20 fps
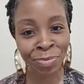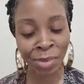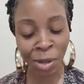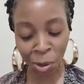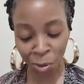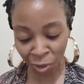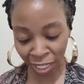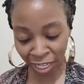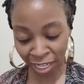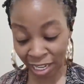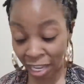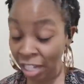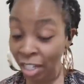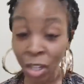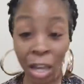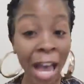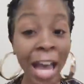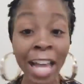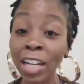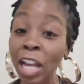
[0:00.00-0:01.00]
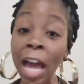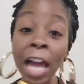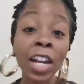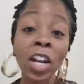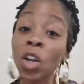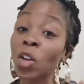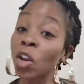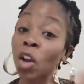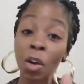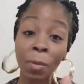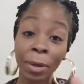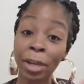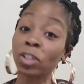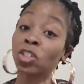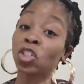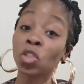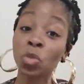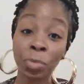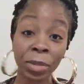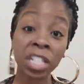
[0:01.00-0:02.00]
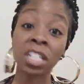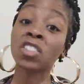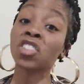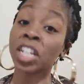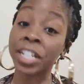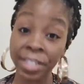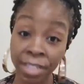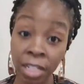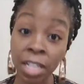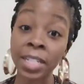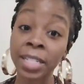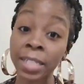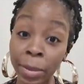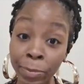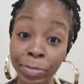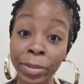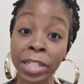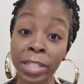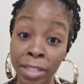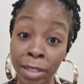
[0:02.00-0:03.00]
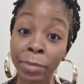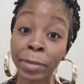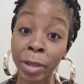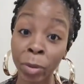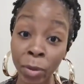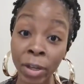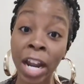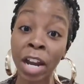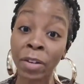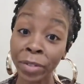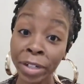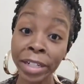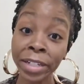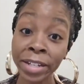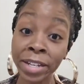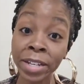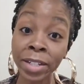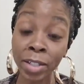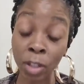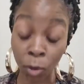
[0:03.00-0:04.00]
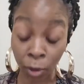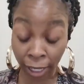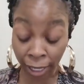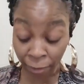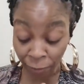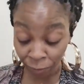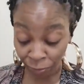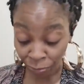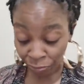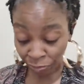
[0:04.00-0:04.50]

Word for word: Okay, honey, I, I don't know about you, but it just does something to me when I read this. Okay.